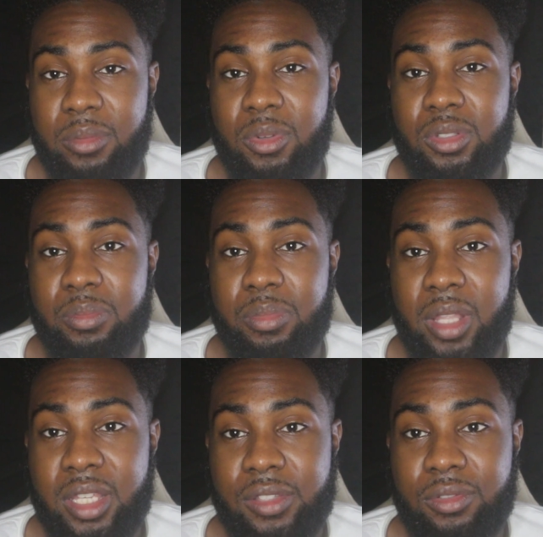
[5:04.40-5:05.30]
of the most
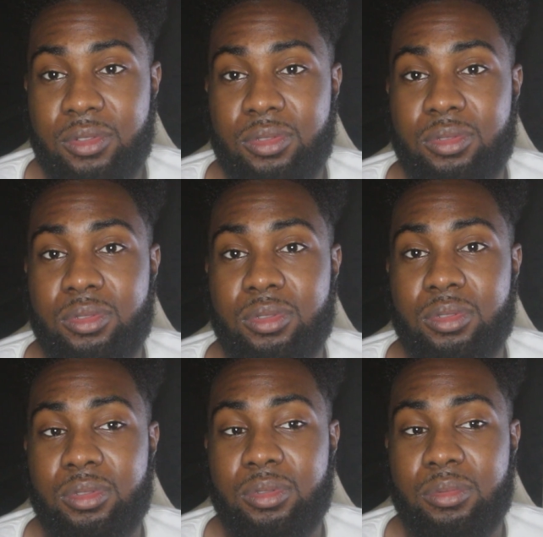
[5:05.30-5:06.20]
blissful,
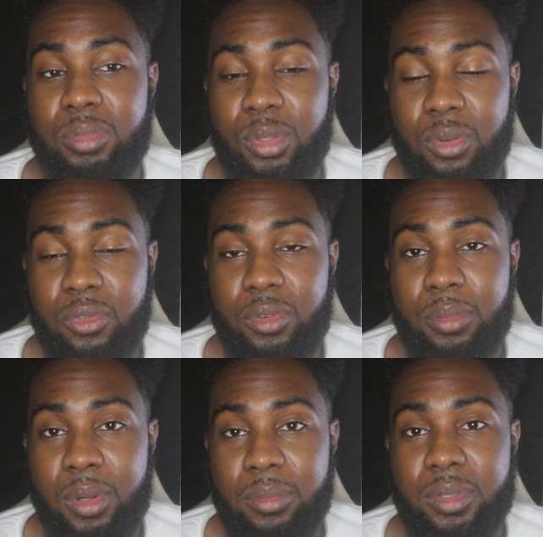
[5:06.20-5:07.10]
beautiful
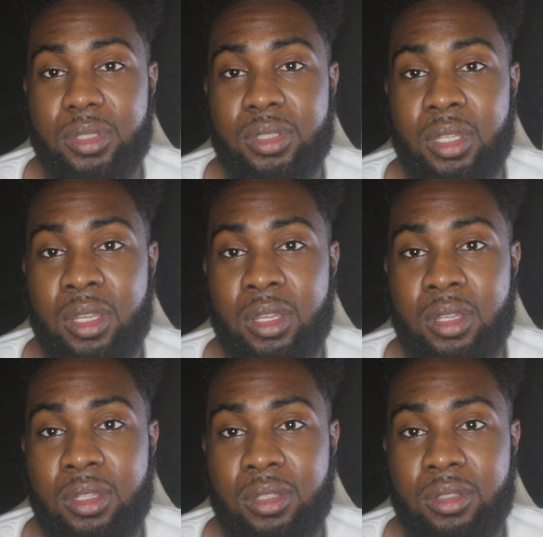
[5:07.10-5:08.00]
moments
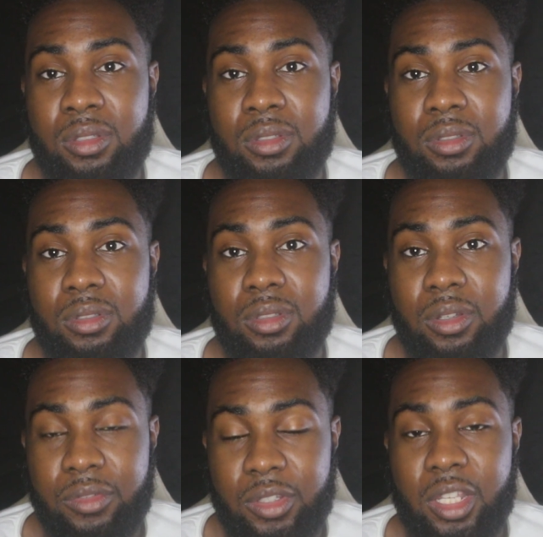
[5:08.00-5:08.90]

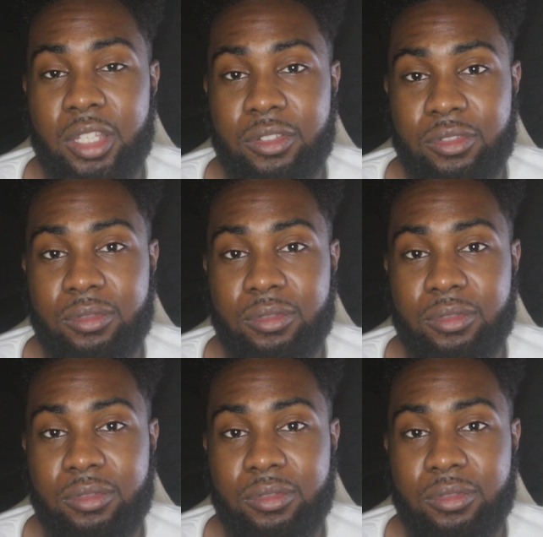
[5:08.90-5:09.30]
of your life.